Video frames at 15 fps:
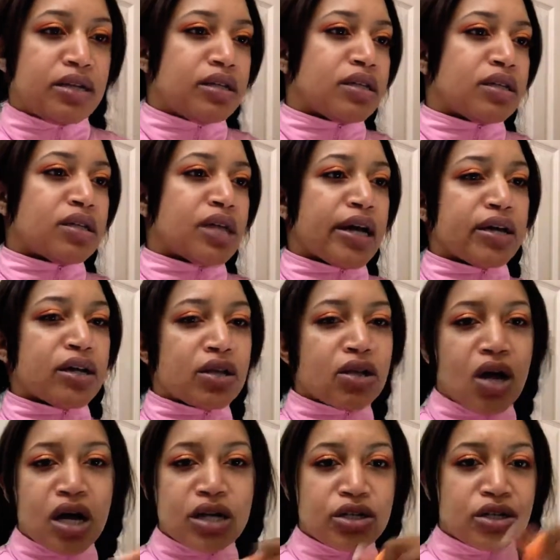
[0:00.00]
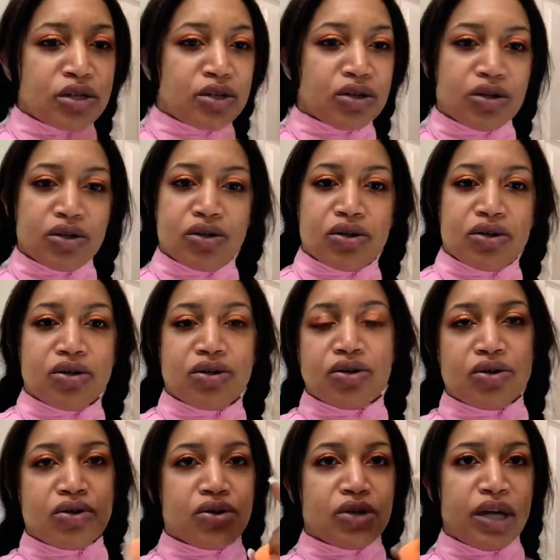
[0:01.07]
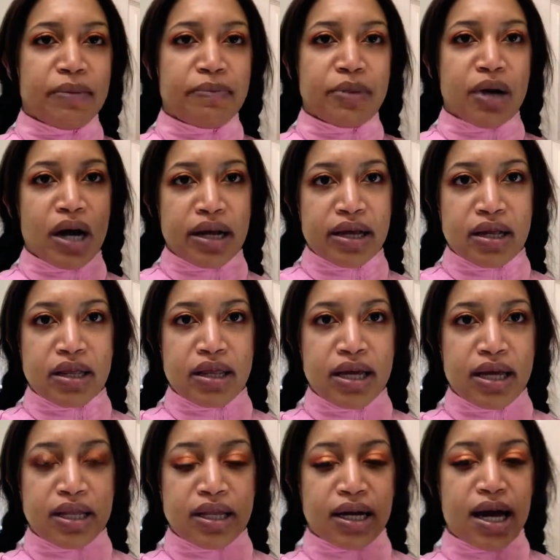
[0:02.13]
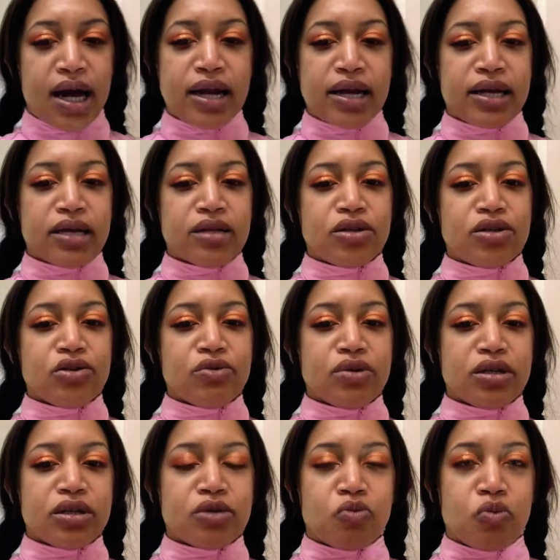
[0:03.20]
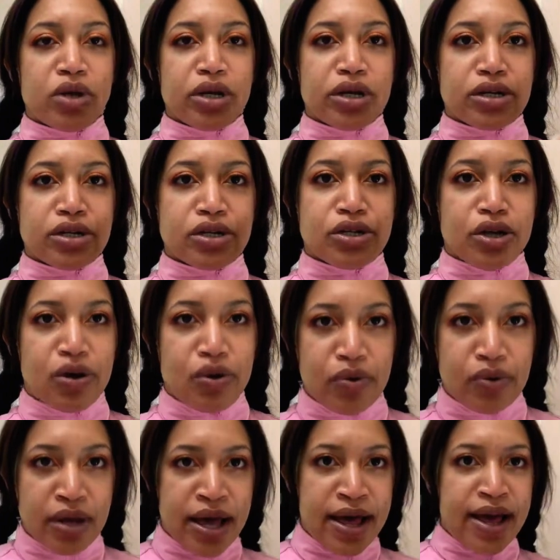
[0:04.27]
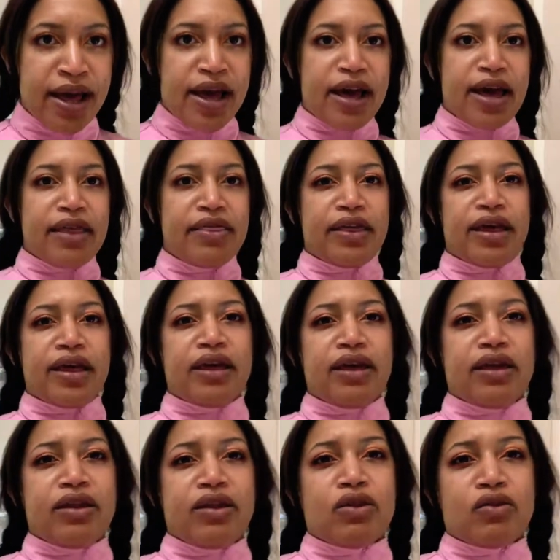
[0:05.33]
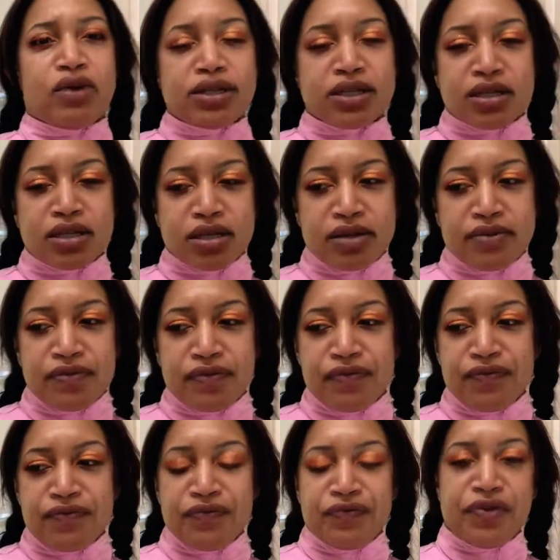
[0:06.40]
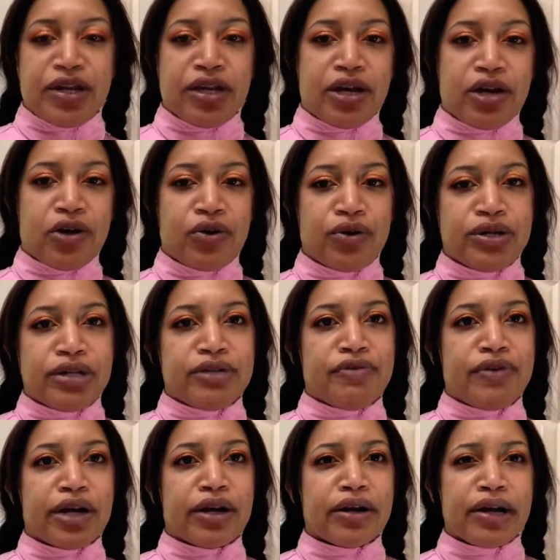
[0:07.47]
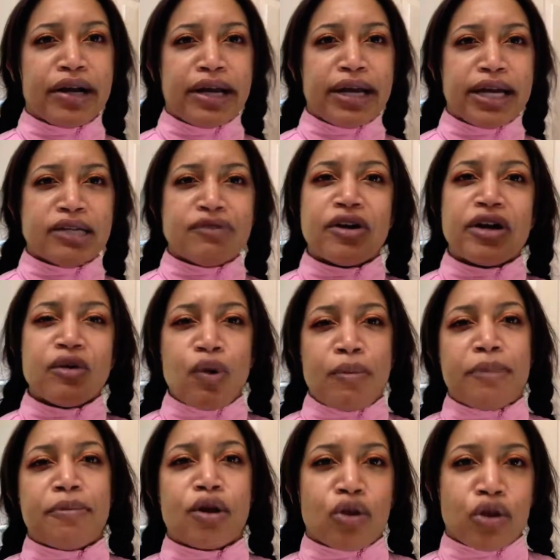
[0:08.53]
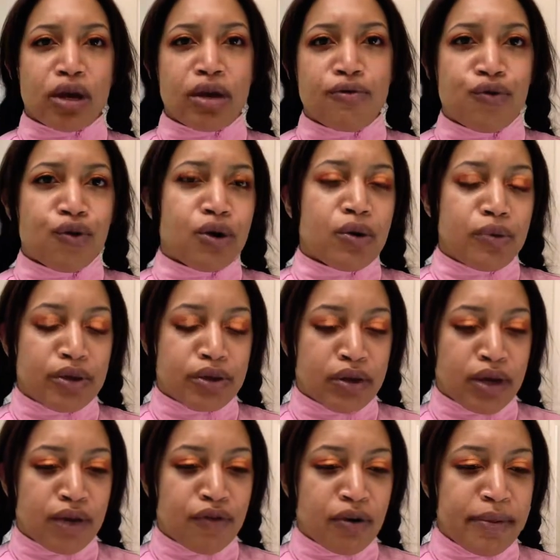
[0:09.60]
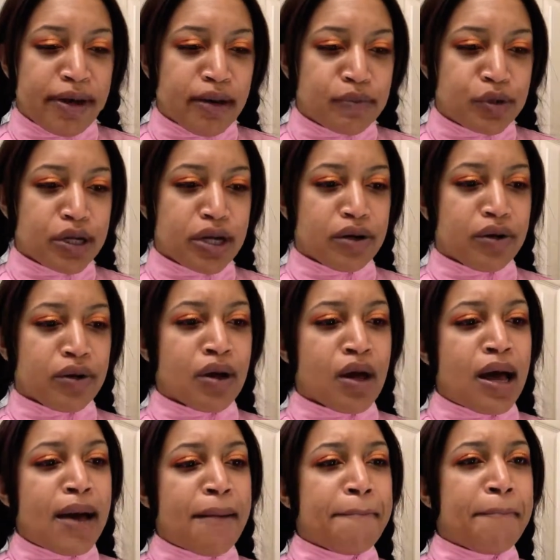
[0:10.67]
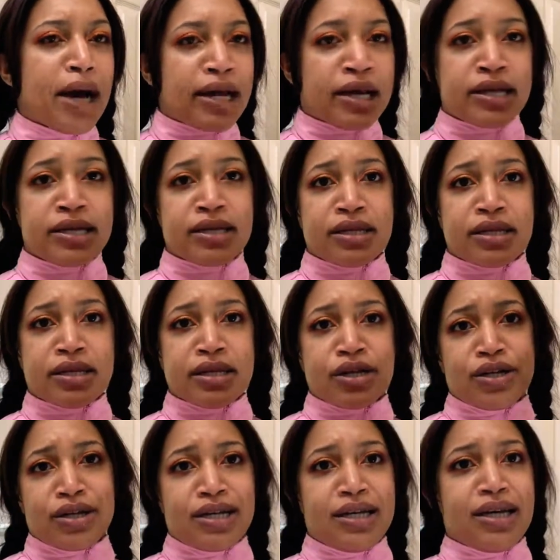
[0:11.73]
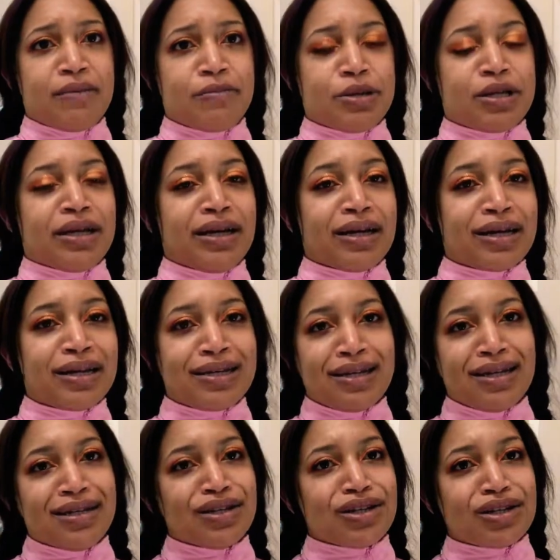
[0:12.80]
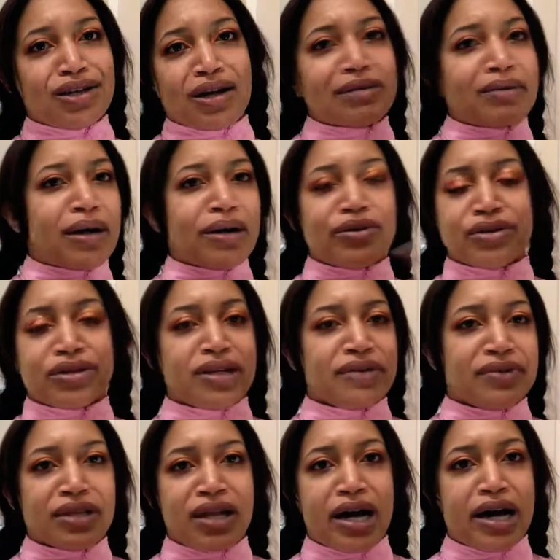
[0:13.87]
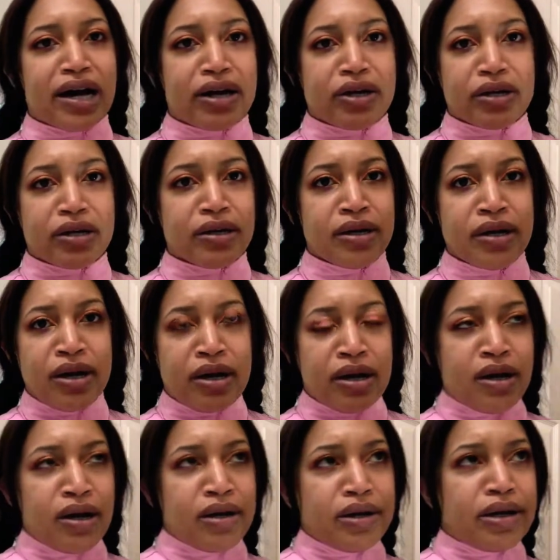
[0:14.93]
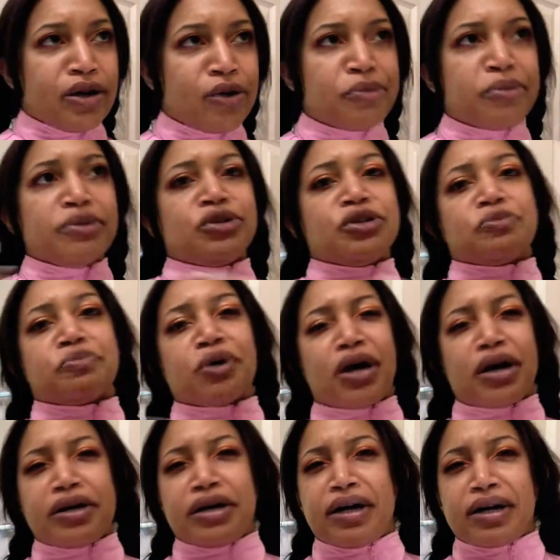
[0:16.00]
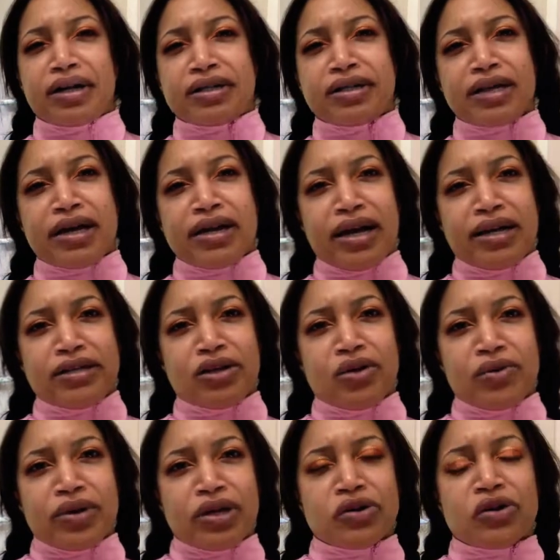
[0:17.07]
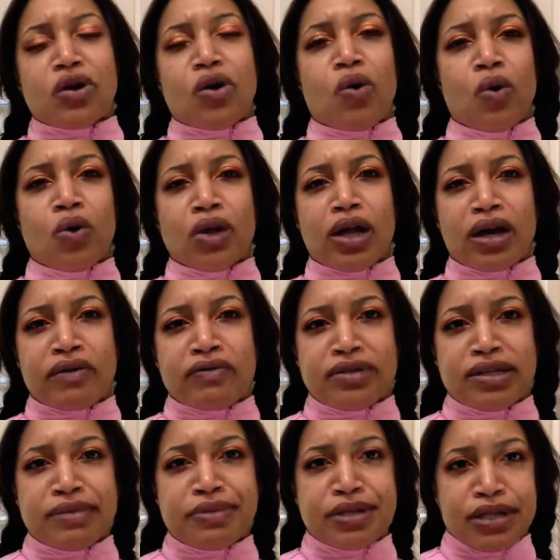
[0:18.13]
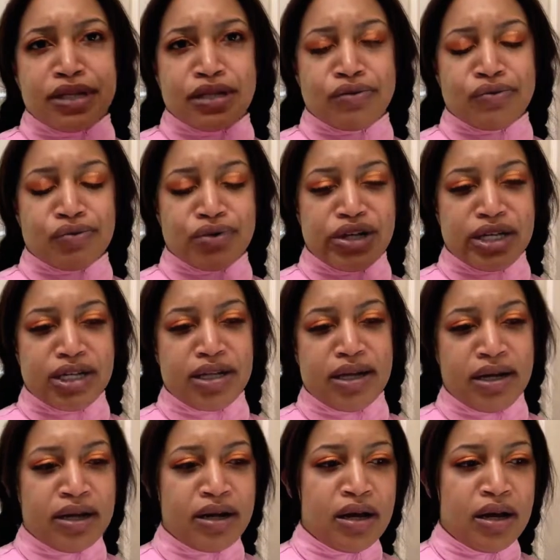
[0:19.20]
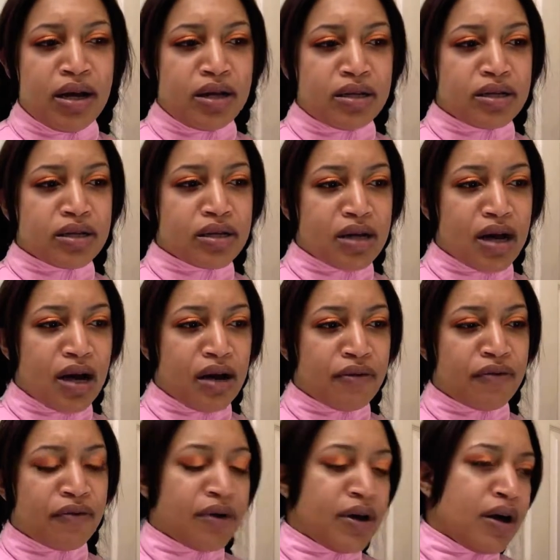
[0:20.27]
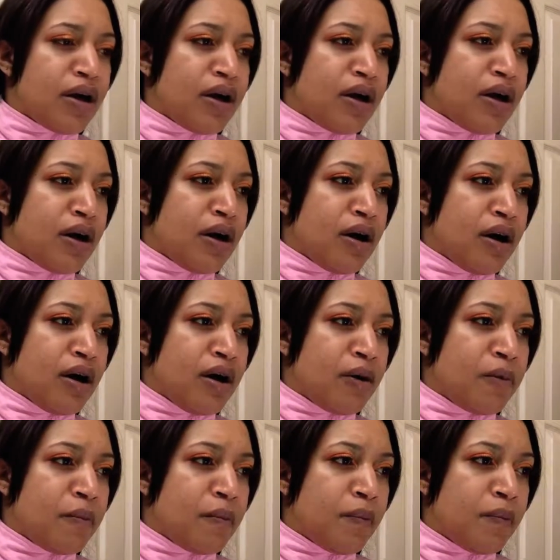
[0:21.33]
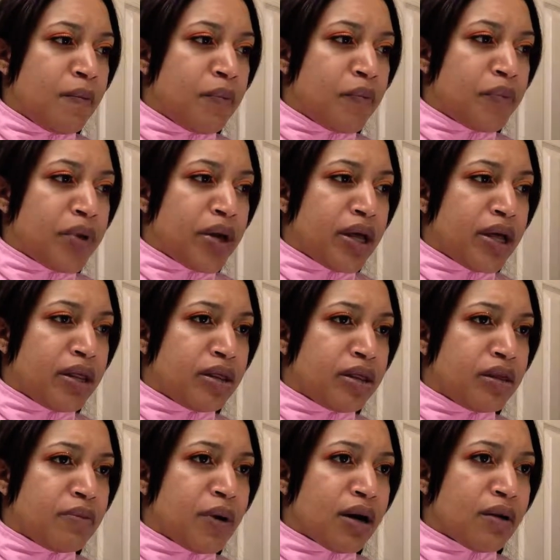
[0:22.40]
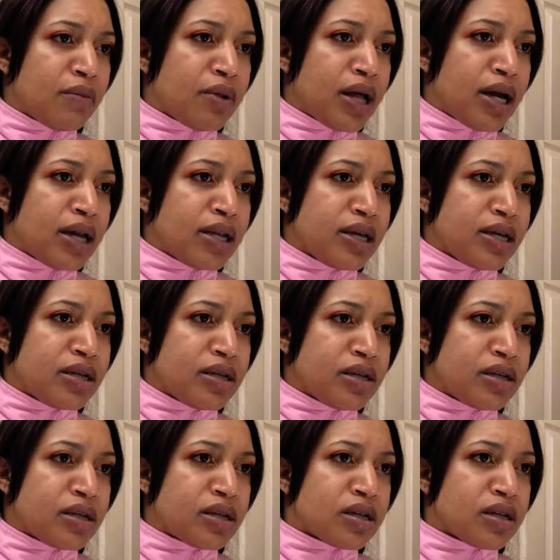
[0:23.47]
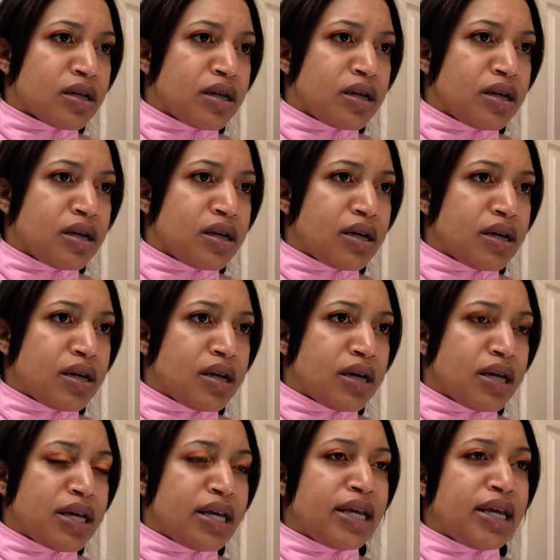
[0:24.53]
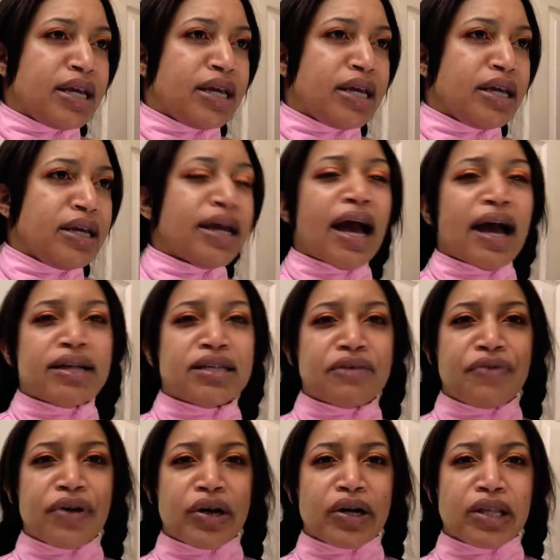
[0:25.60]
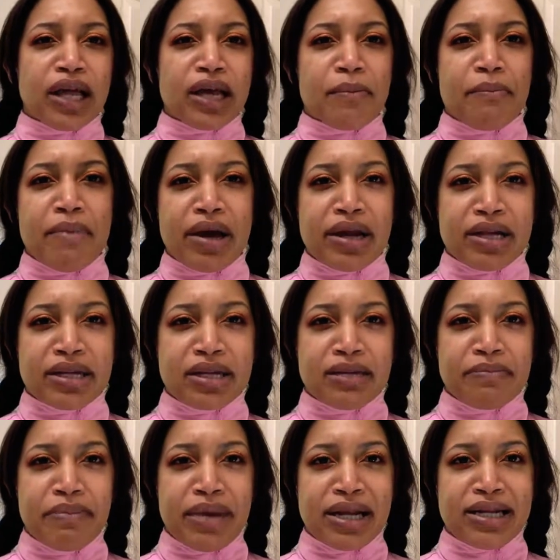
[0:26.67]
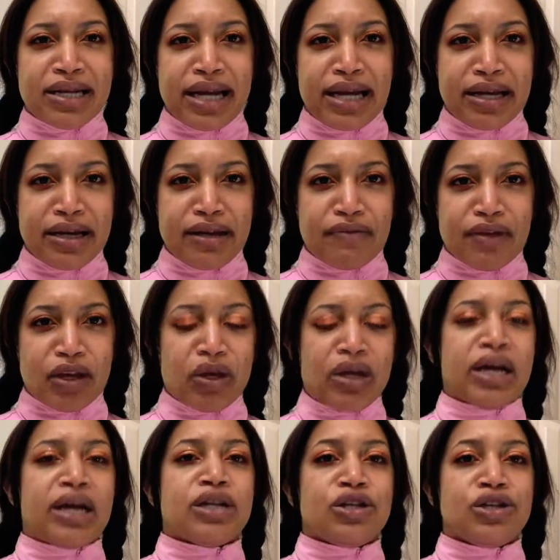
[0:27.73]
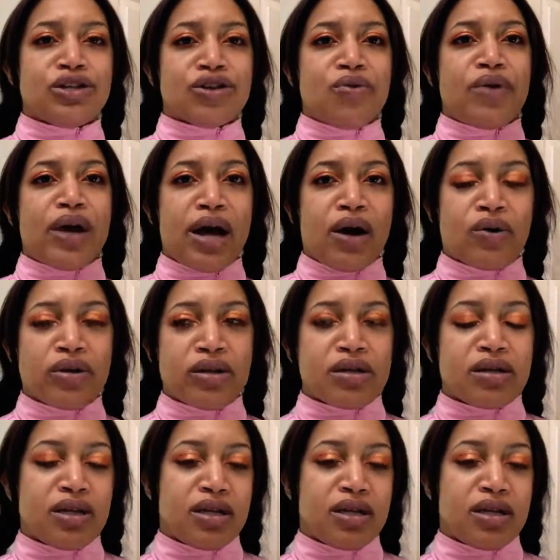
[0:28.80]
psychological hypnotic thing that kind of gets you in this weird zone, and then the rest of the video is very what people are looking for when they're looking for a makeup channel, minus the good tips, because he just talked about other stuff a lot, or promotes his products. I don't hear a whole lot of tips in his recent stuff, but the bottom line is it's a very like meditative, like you can kind of zone out and listen